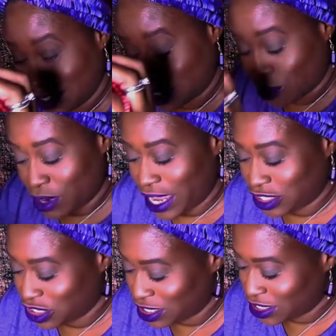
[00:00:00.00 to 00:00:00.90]
the
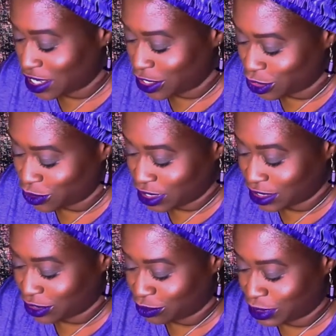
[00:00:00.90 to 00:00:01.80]
red should tell you a
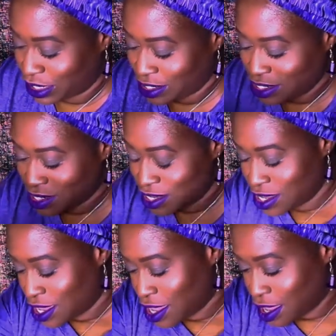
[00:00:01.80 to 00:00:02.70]
little bit
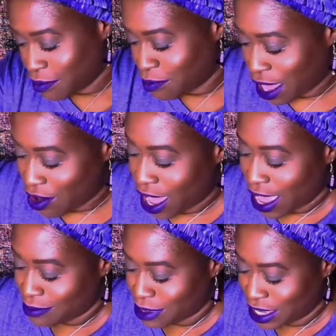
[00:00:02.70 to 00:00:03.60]
about
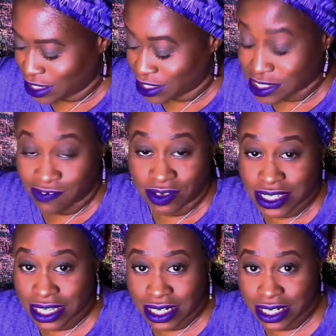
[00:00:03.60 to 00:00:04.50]
High Maintenance. If you've
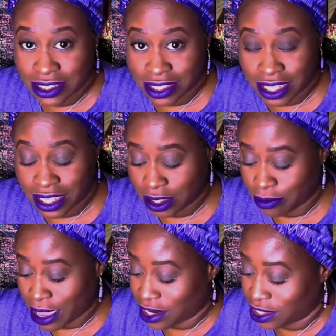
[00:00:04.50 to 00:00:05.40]
seen anything
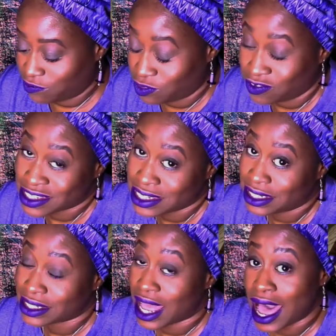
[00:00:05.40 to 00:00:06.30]
about it, if you've
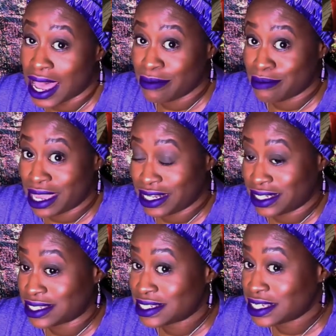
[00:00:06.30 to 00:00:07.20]
seen the High
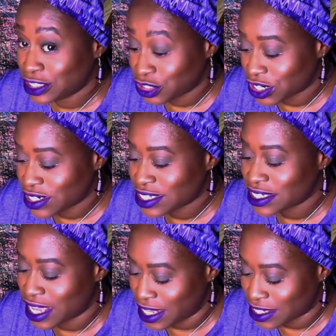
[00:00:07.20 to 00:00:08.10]
Maintenance t-shirts,
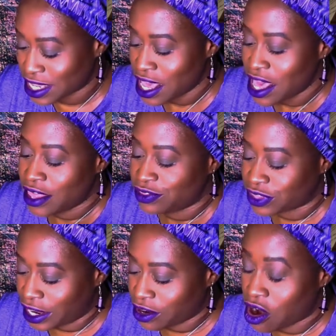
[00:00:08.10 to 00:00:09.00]
yes,
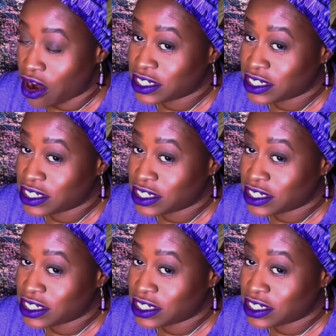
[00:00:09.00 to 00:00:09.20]
there are